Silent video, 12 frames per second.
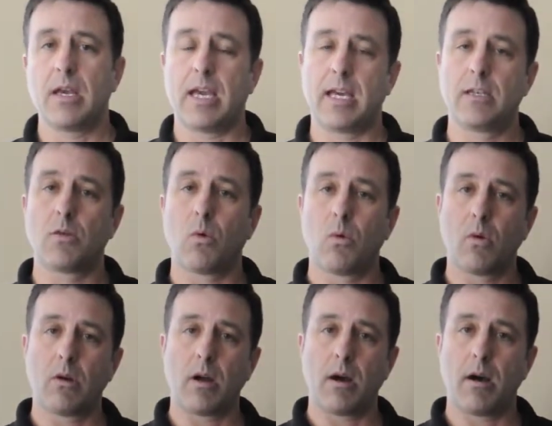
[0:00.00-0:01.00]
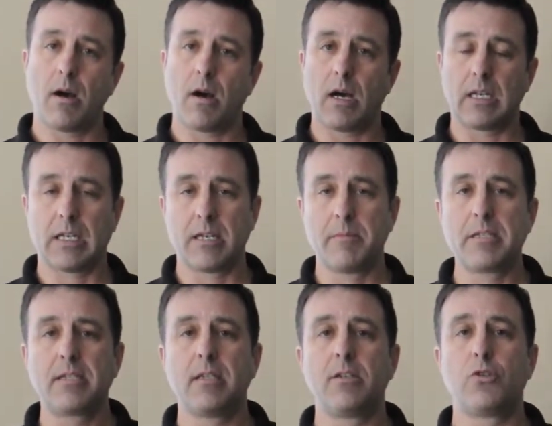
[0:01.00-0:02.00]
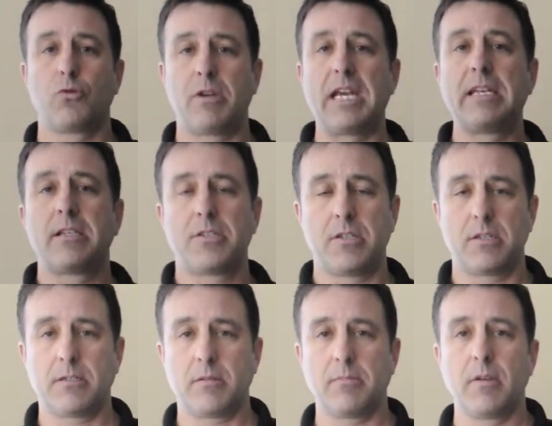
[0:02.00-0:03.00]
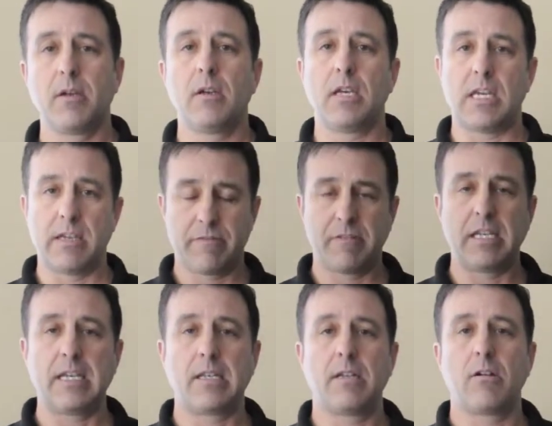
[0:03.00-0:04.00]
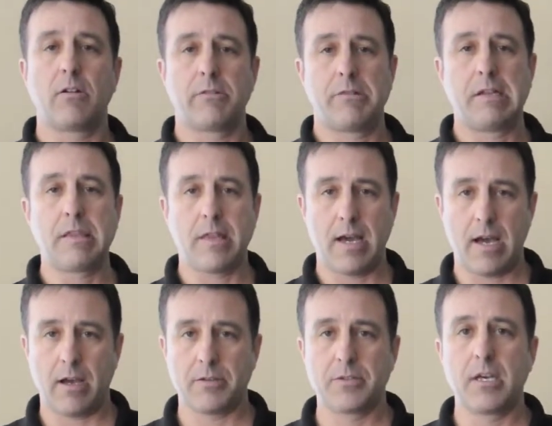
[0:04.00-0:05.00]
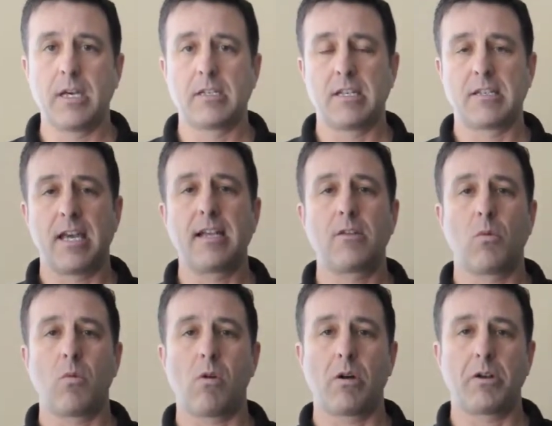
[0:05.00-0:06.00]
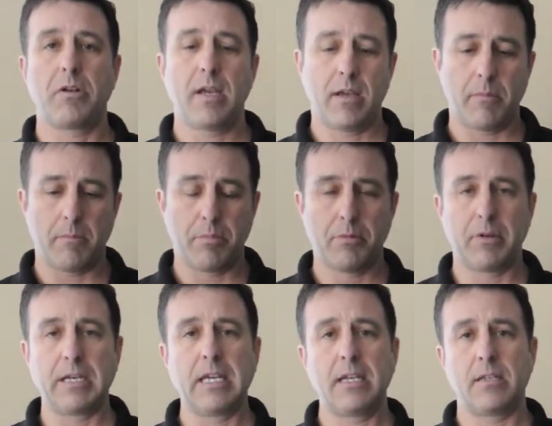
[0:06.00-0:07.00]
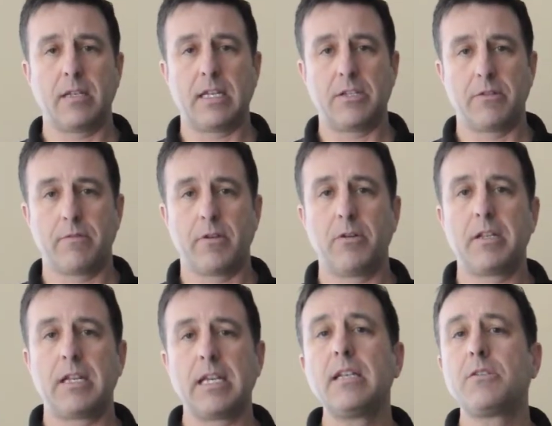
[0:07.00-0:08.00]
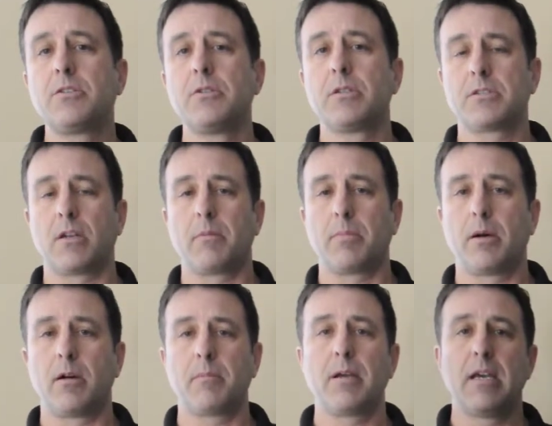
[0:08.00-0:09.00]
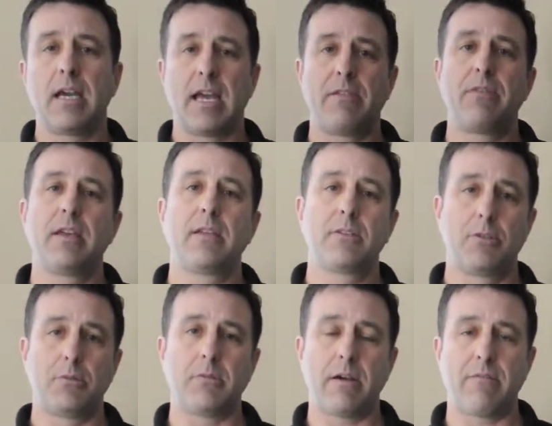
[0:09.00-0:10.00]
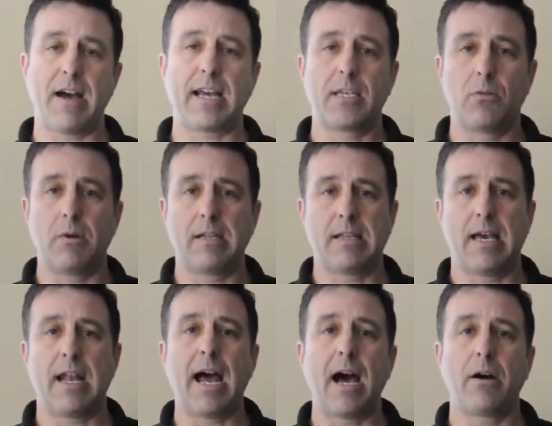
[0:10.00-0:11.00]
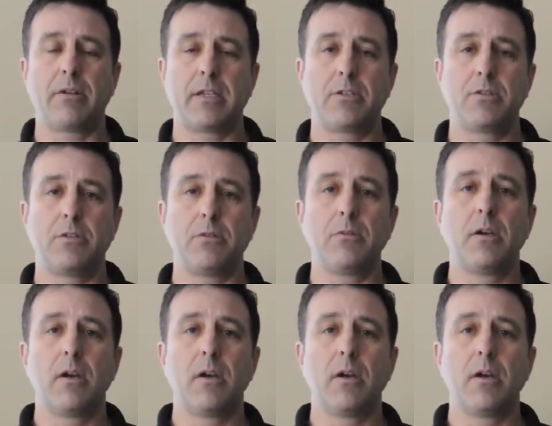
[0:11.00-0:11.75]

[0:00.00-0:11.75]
and or a limited drainage system if needed underneath the house to take the water, bring it, divert it into a sump pump, and then to evacuate that out into